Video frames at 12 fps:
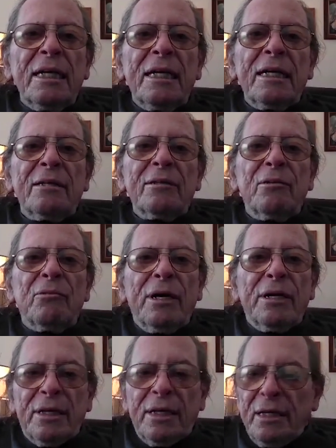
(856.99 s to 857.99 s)
And
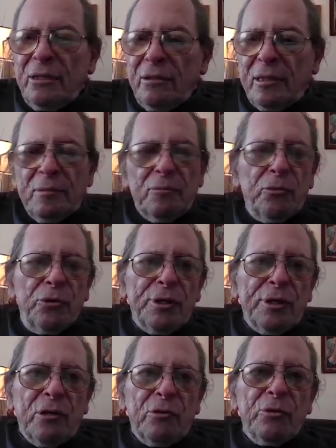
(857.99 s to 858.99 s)
right now, I'm
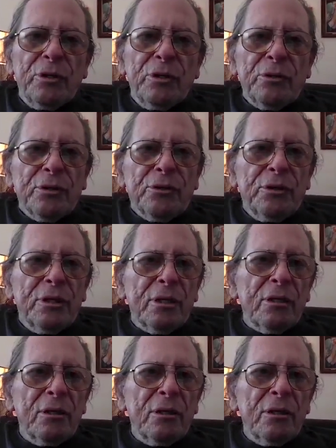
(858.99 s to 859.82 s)
working with a thing